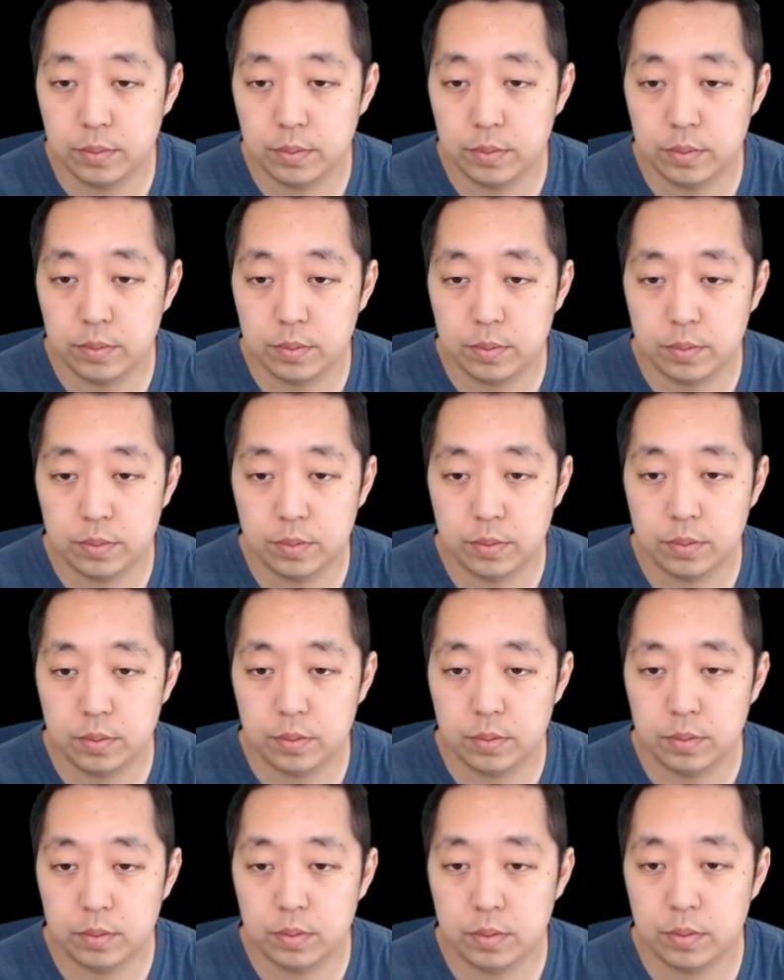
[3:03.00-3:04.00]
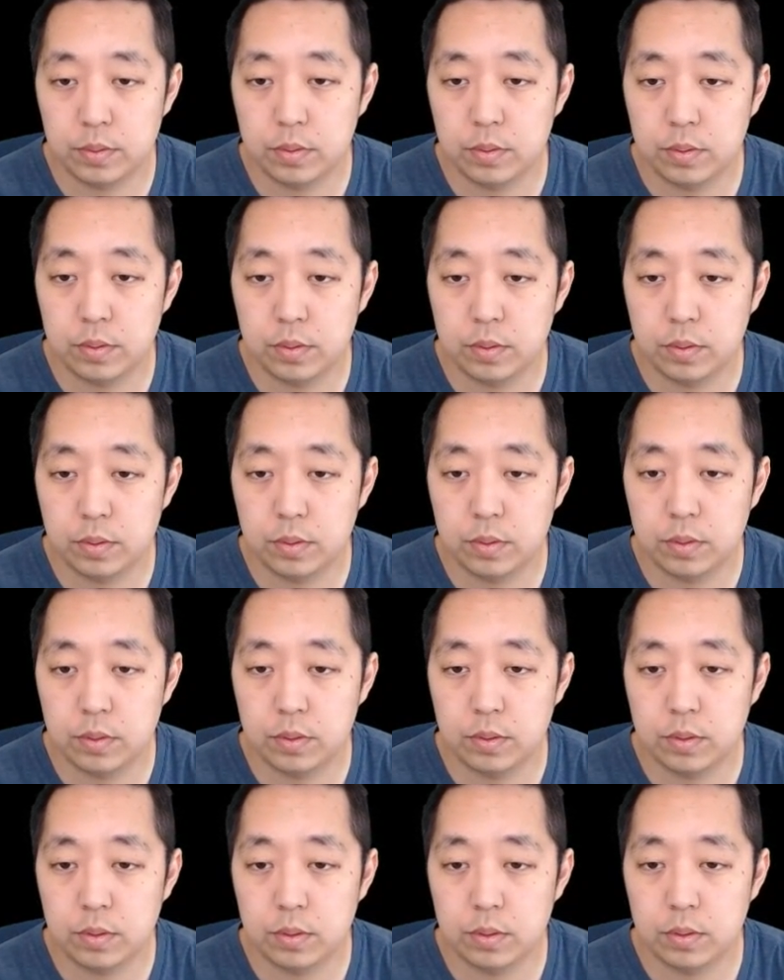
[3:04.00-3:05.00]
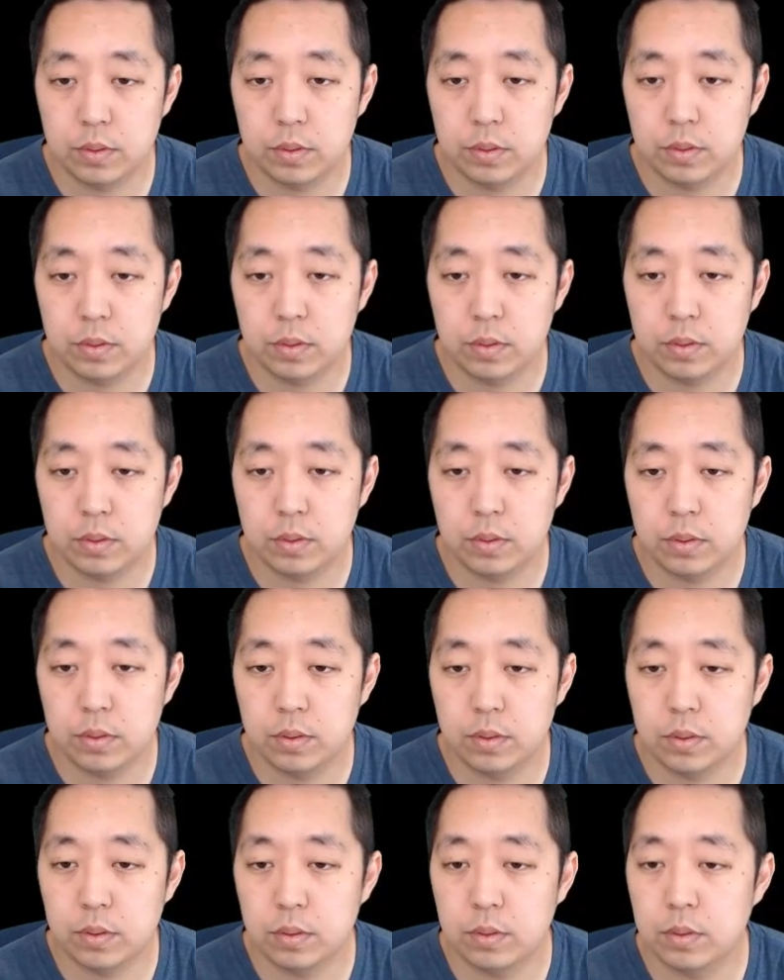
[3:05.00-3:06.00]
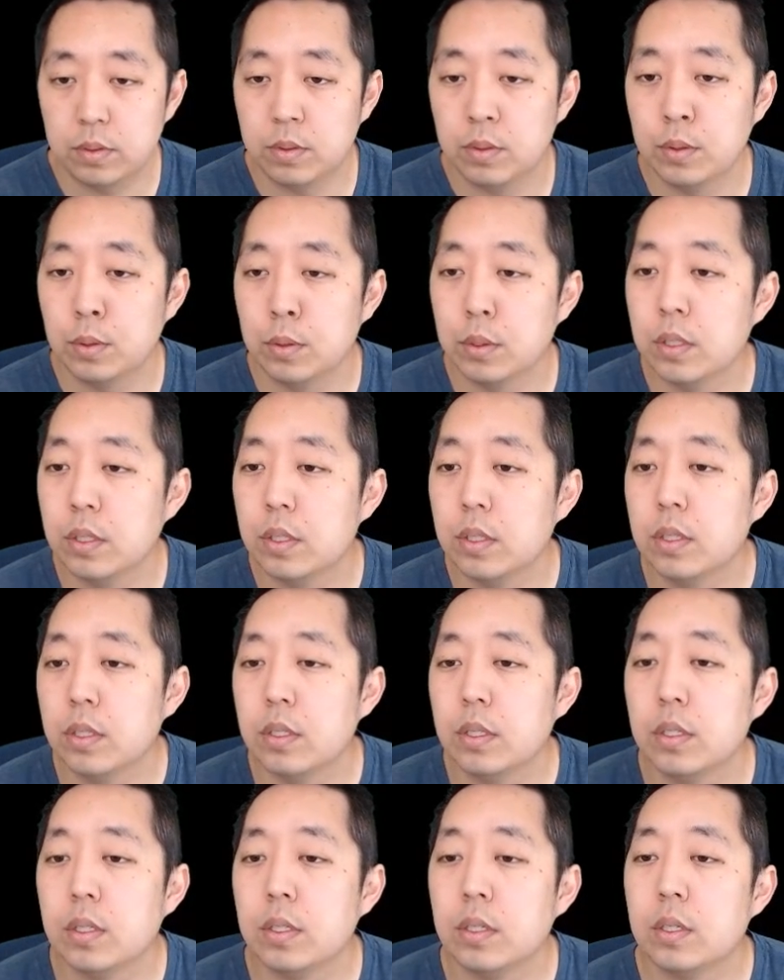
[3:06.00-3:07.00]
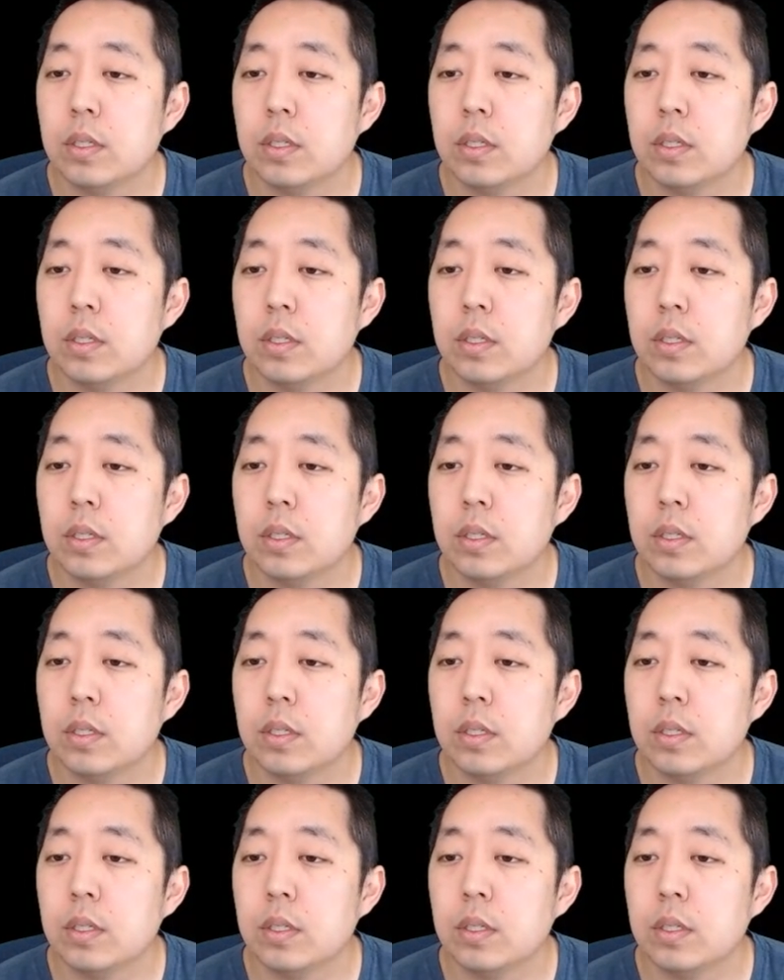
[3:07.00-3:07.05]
Nothing is said.